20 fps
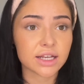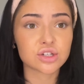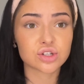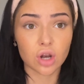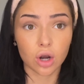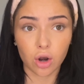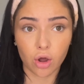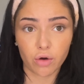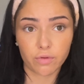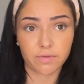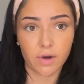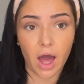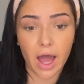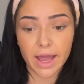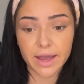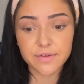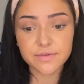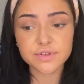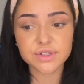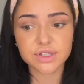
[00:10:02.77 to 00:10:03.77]
a lot of
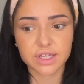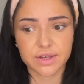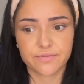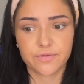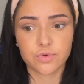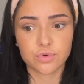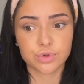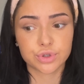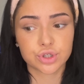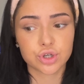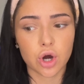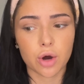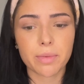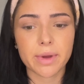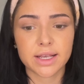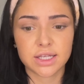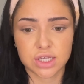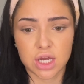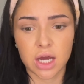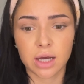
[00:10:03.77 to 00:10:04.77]
lives, full
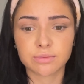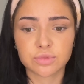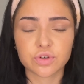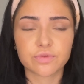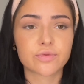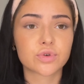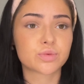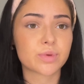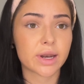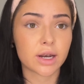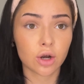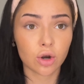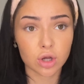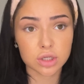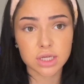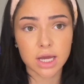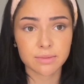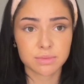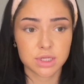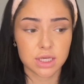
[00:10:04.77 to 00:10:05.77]
stop, in terms of, because we had a lot of
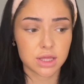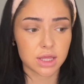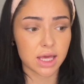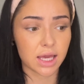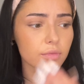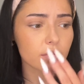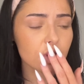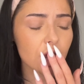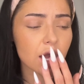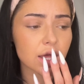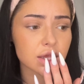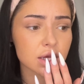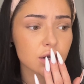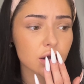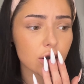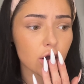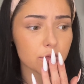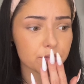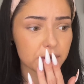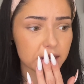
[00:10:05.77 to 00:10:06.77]
time to think. I think a
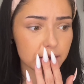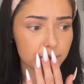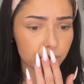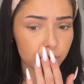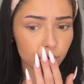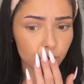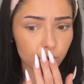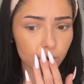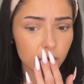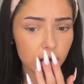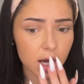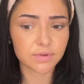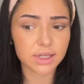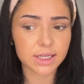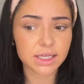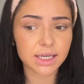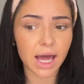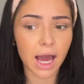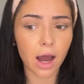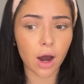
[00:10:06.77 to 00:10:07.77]
lot of people
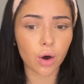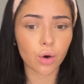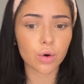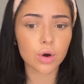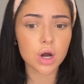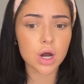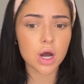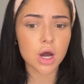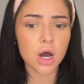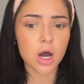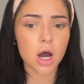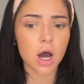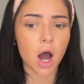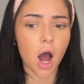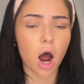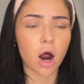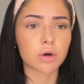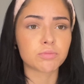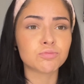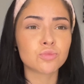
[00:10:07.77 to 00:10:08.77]
now
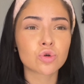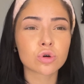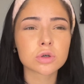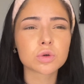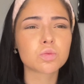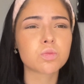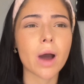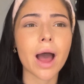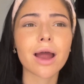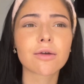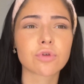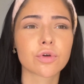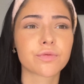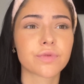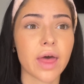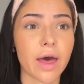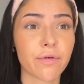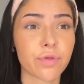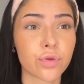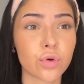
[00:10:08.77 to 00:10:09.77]
are more aware of
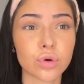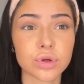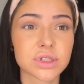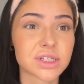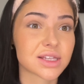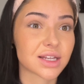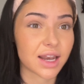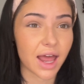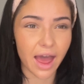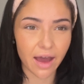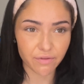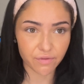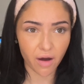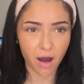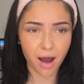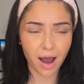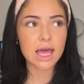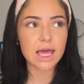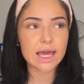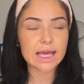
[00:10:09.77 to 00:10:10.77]
their thoughts than
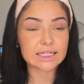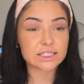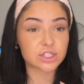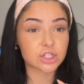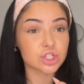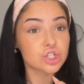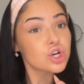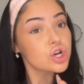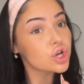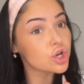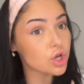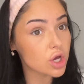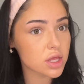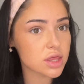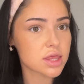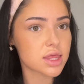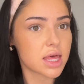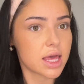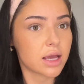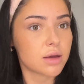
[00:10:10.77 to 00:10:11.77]
ever. It's such a
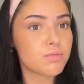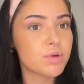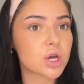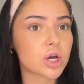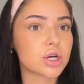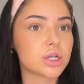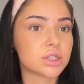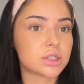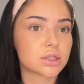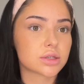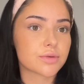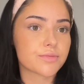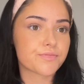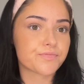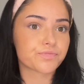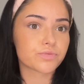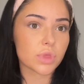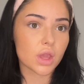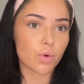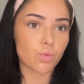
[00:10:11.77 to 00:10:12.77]
good thing because
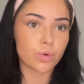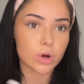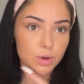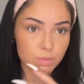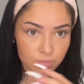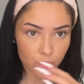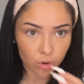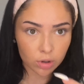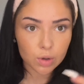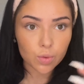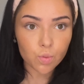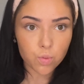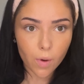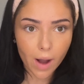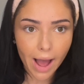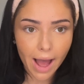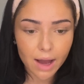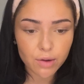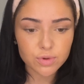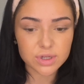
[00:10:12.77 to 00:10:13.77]
we're more
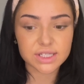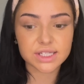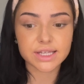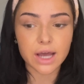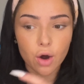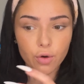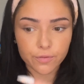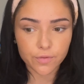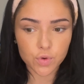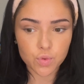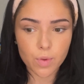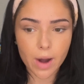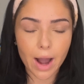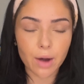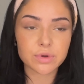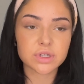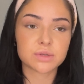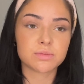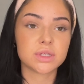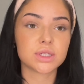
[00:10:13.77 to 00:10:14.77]
aware, we're self-aware,
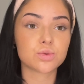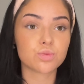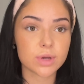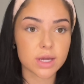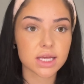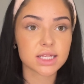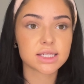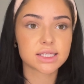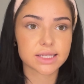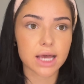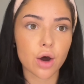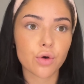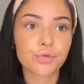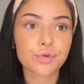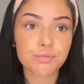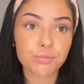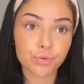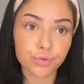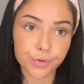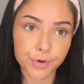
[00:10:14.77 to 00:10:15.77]
which means we can
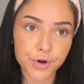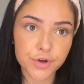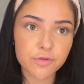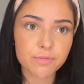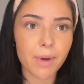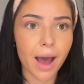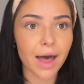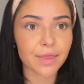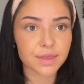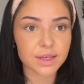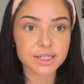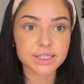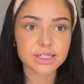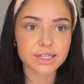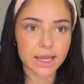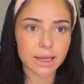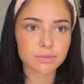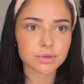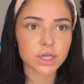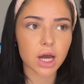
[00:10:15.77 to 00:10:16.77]
self-improve, but at the
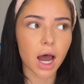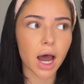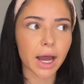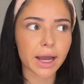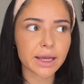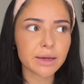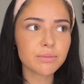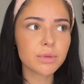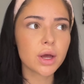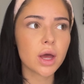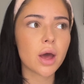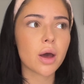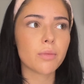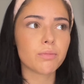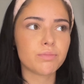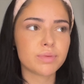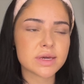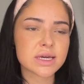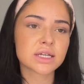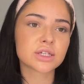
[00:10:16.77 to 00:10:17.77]
same time,
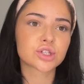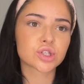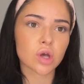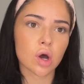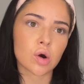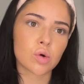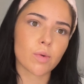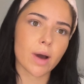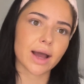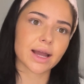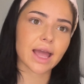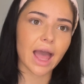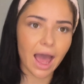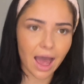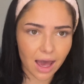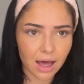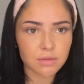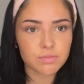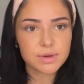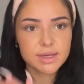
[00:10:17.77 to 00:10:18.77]
being so aware
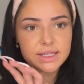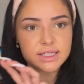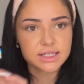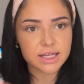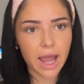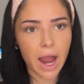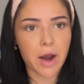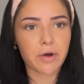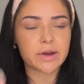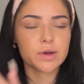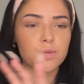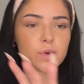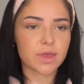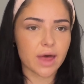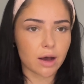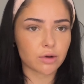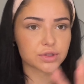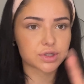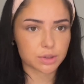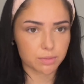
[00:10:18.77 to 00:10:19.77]
can be scary
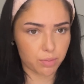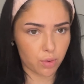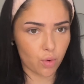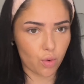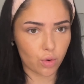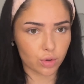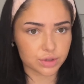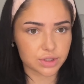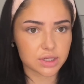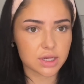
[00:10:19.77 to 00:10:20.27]
without support.